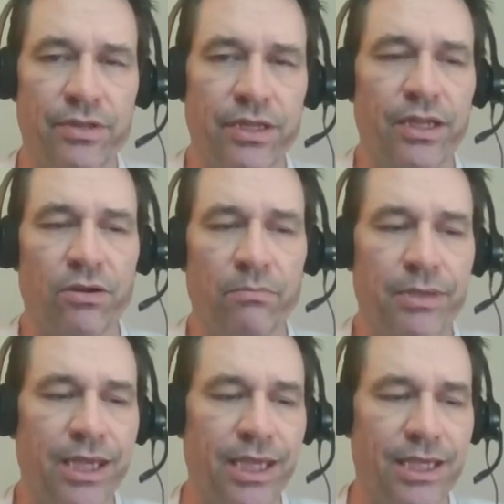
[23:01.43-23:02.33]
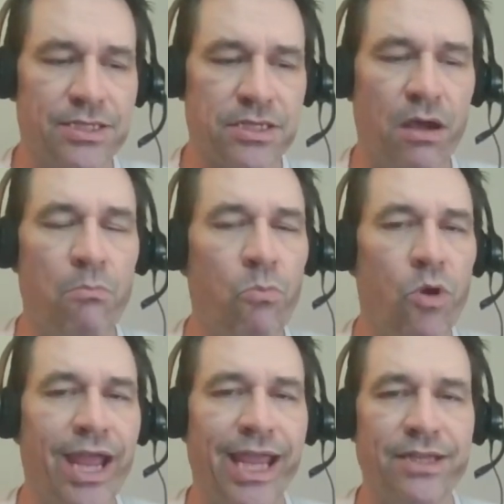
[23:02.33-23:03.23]
there will be some
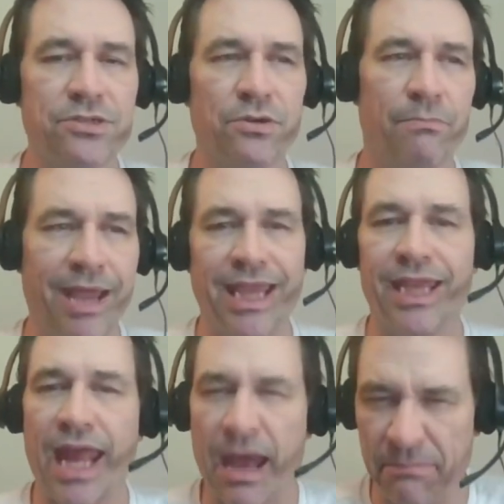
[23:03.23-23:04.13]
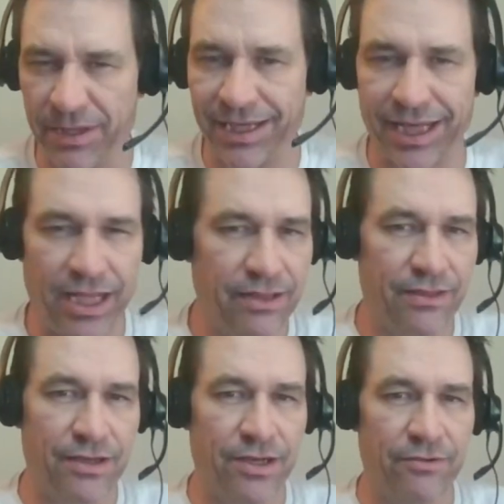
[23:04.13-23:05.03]
way to make it happen in
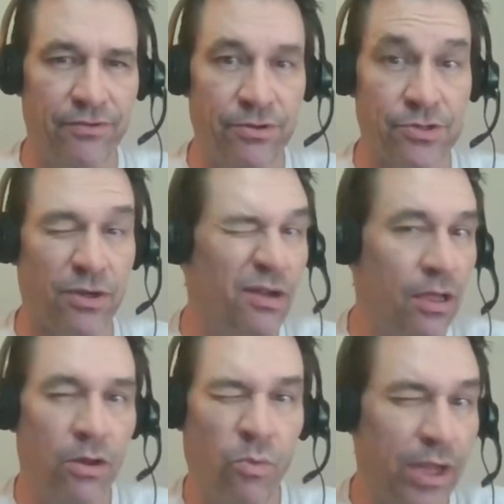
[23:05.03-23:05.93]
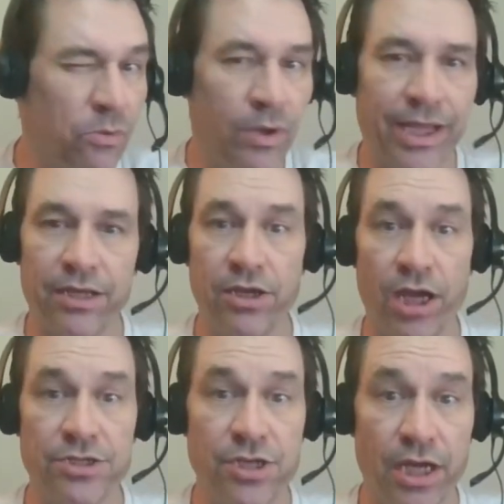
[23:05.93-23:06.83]
the near future. Wink, wink,
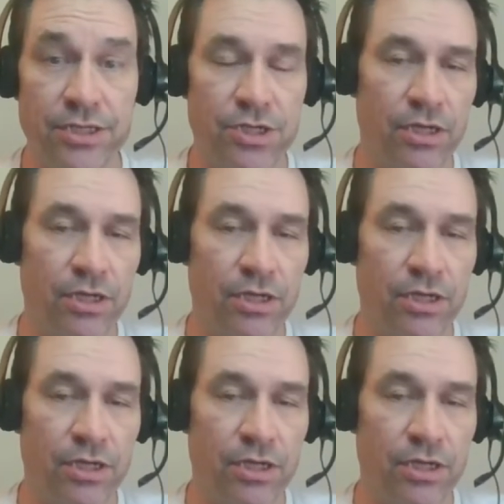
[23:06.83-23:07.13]
nudge, nudge.